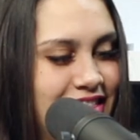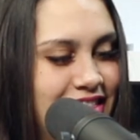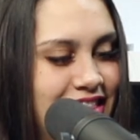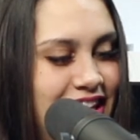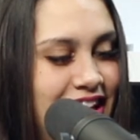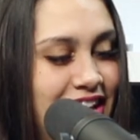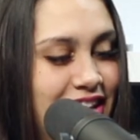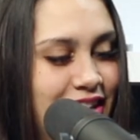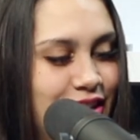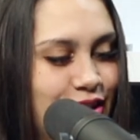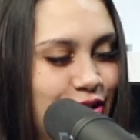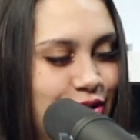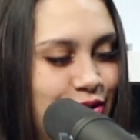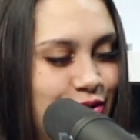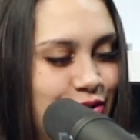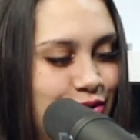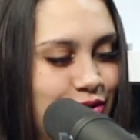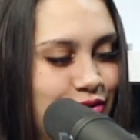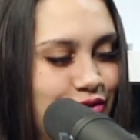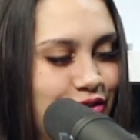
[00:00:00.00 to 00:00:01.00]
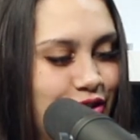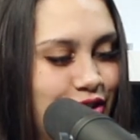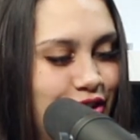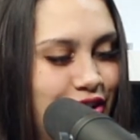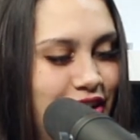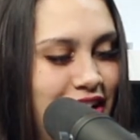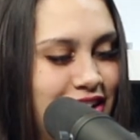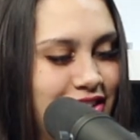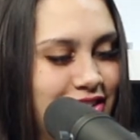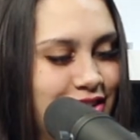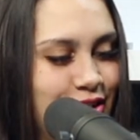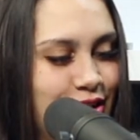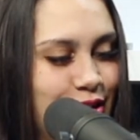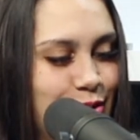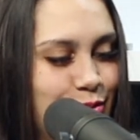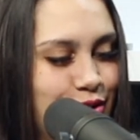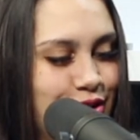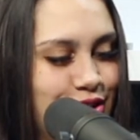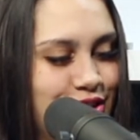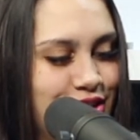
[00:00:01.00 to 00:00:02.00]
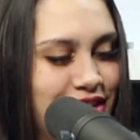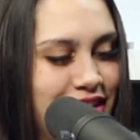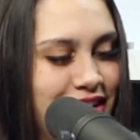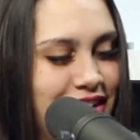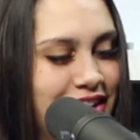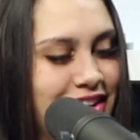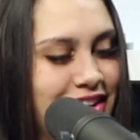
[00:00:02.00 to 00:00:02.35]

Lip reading: Thank you for your answer. I appreciate